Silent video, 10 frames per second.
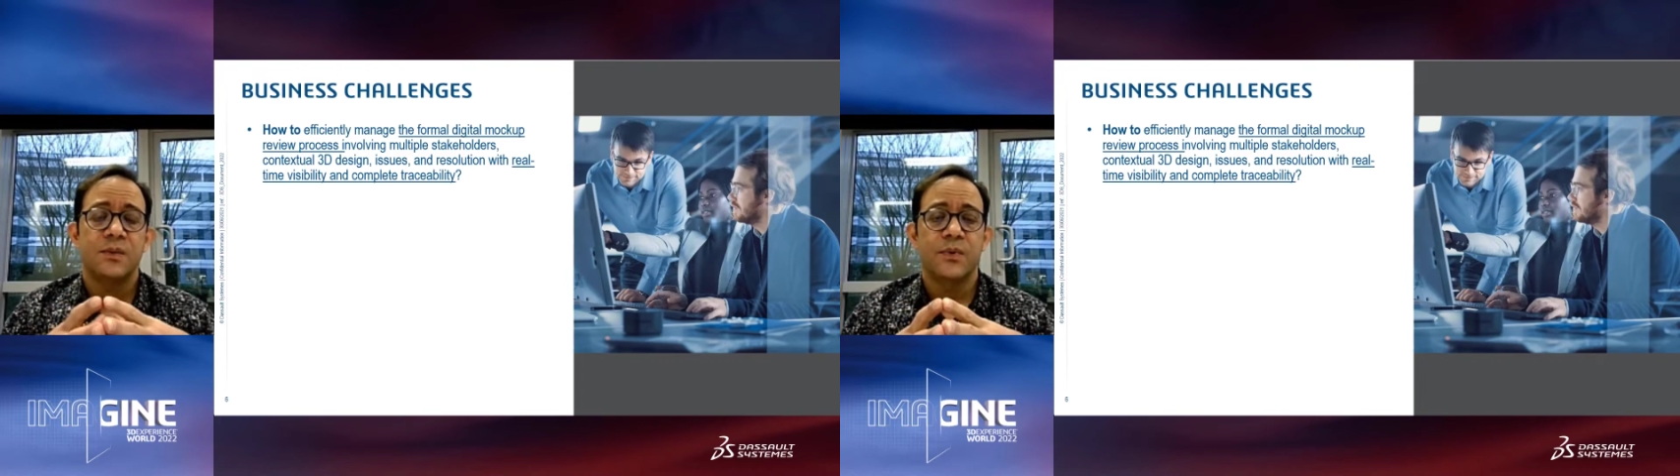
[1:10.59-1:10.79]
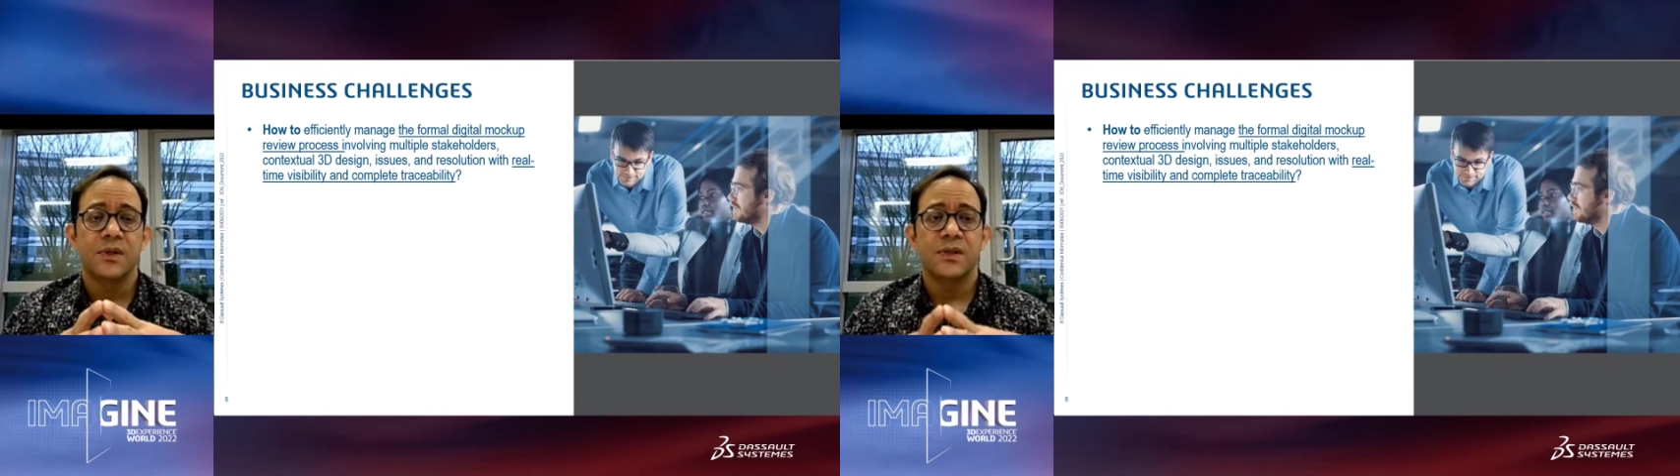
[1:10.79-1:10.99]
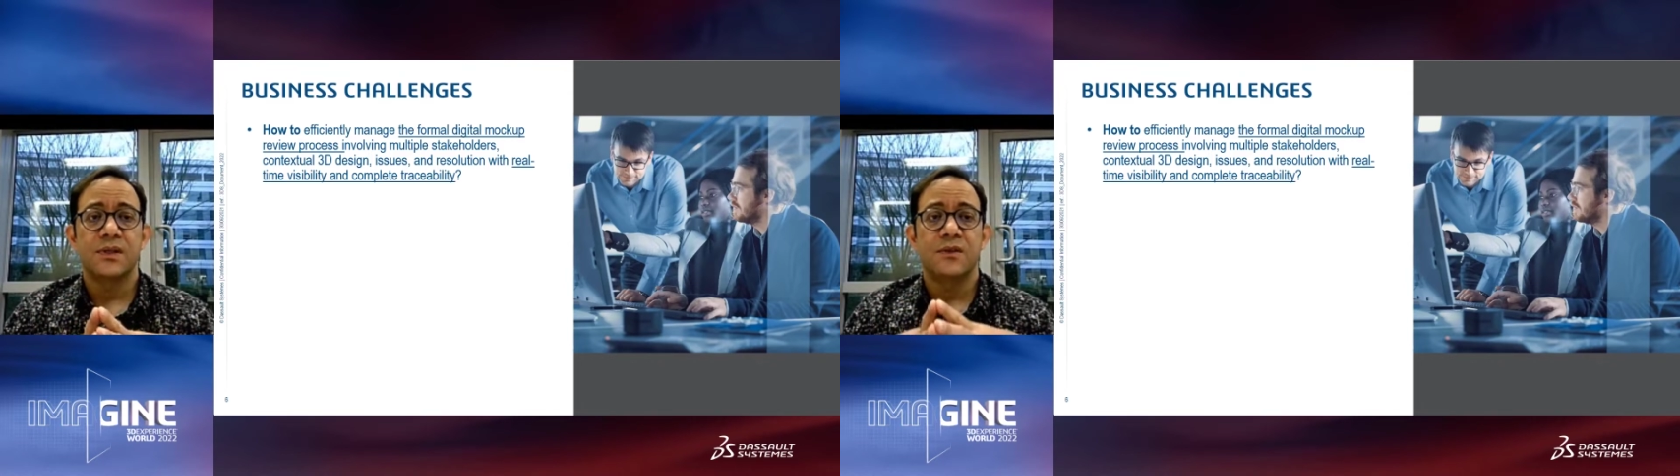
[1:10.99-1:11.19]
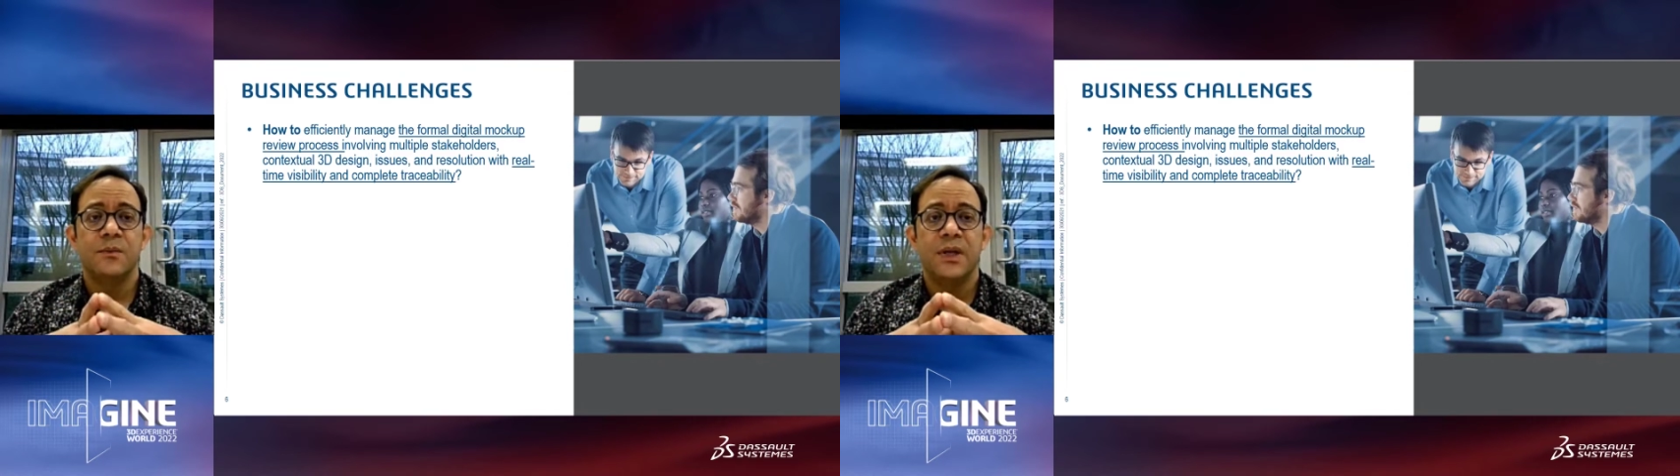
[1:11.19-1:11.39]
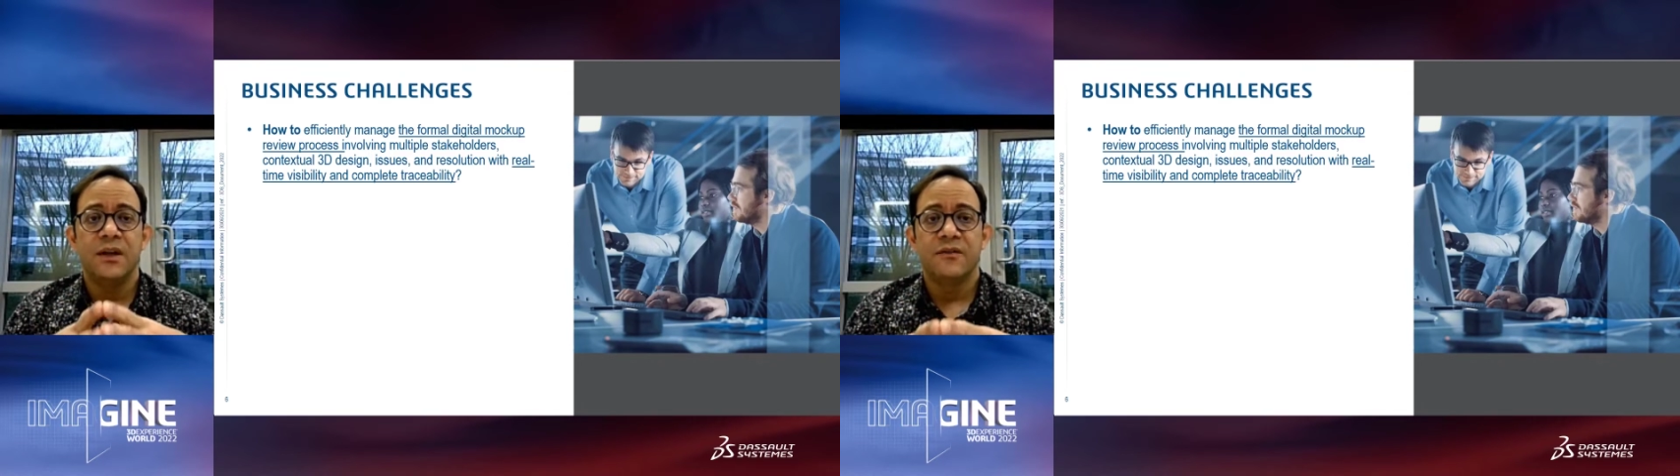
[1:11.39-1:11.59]
process to
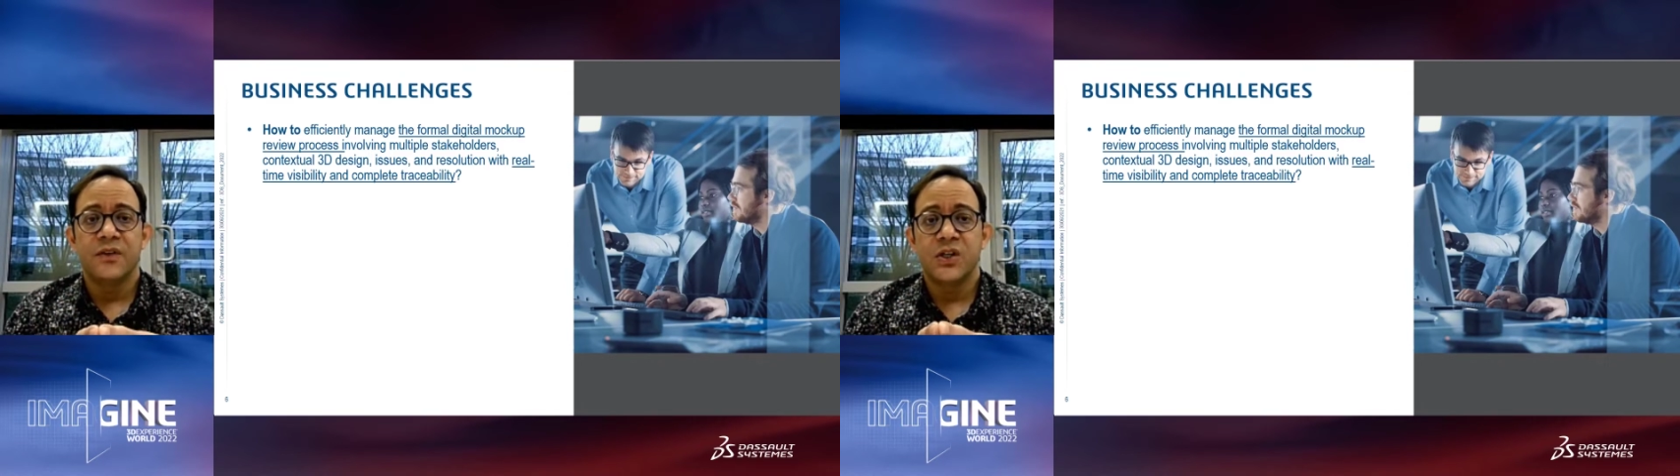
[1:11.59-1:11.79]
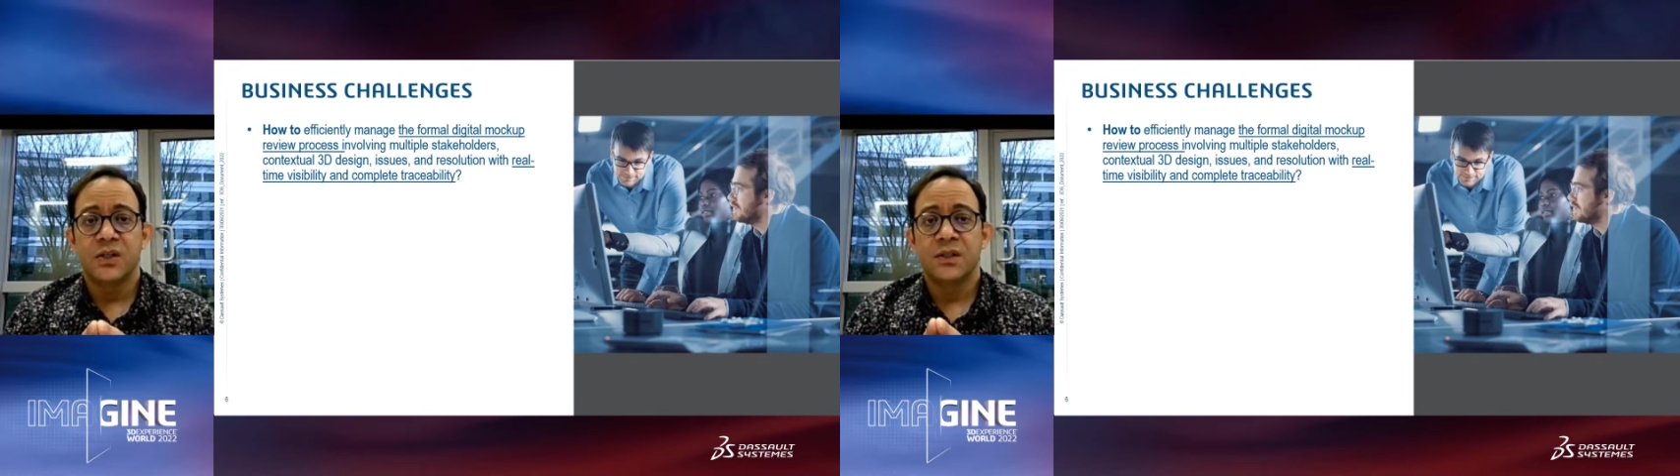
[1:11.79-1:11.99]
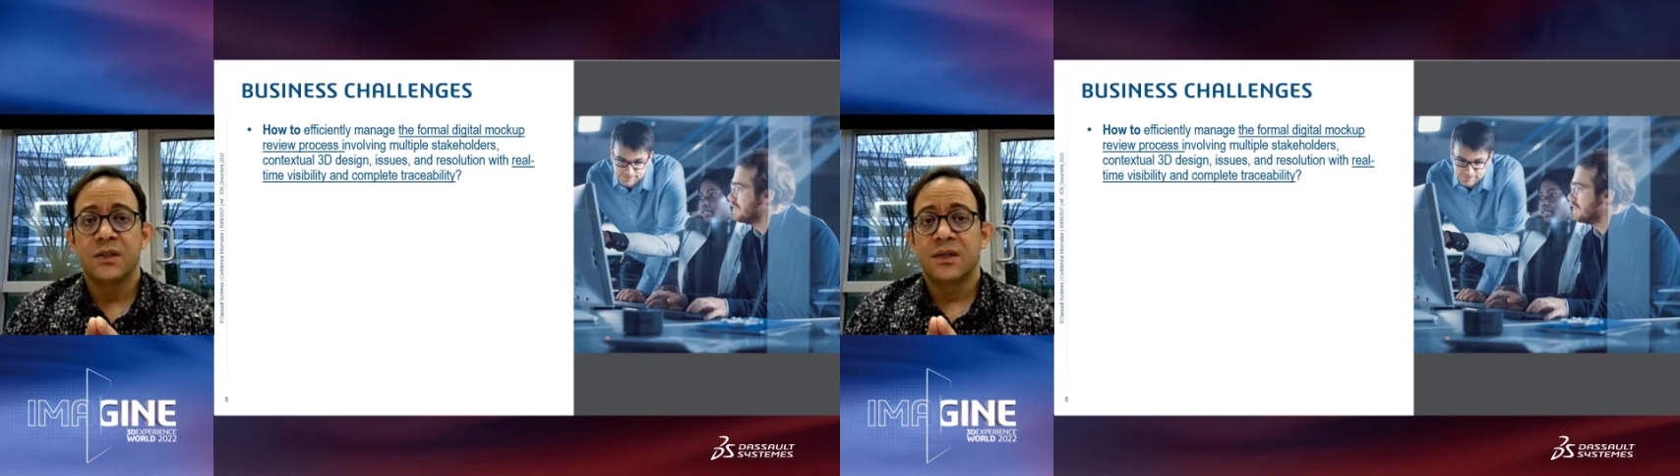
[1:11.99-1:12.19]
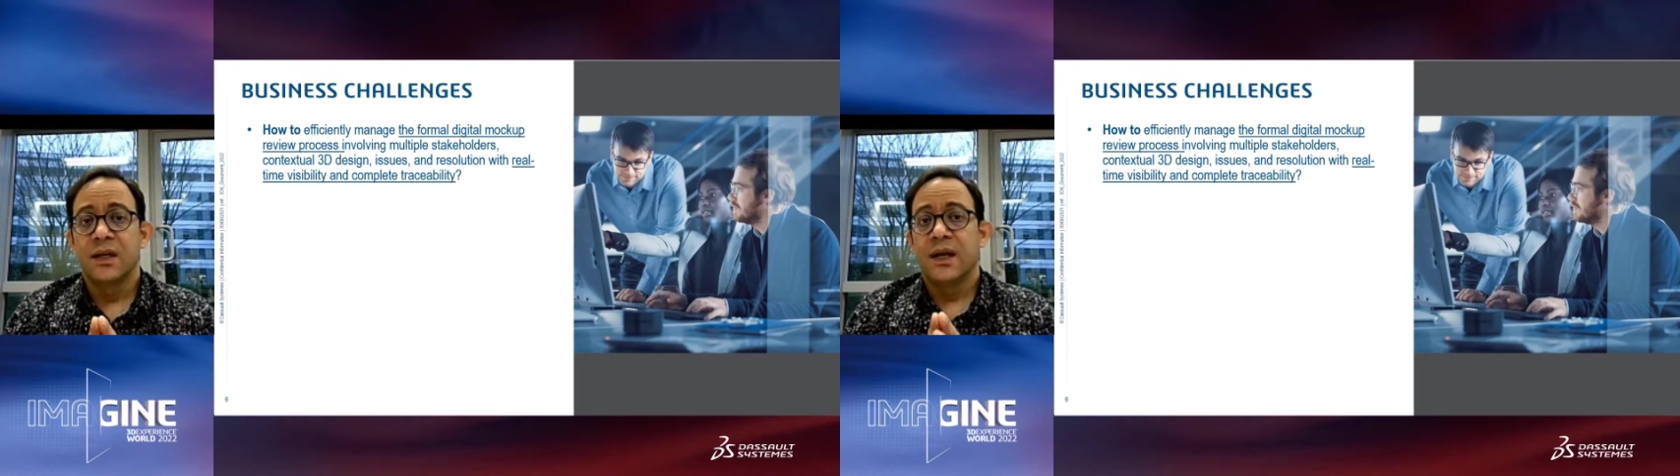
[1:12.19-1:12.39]
be efficient